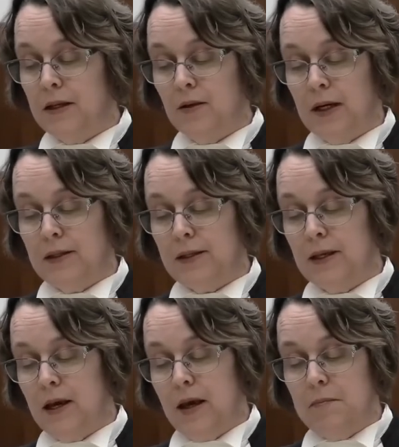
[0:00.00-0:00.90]
units
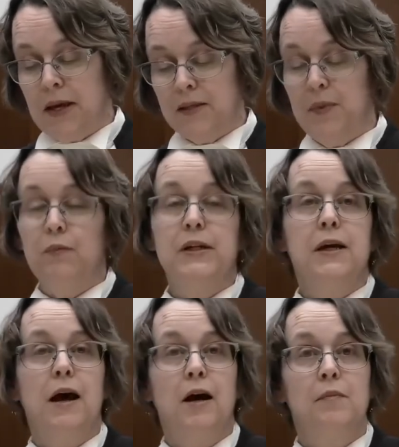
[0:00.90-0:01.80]
must be
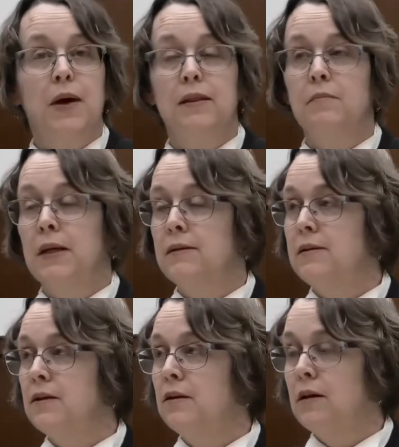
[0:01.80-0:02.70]
retired by the
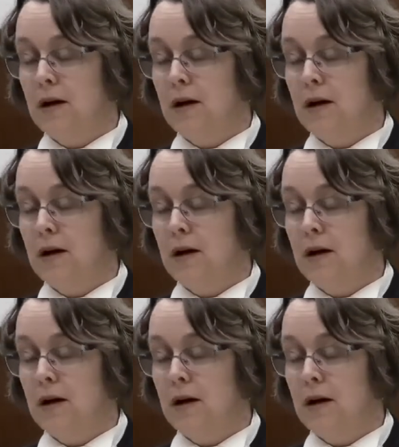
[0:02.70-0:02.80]
minister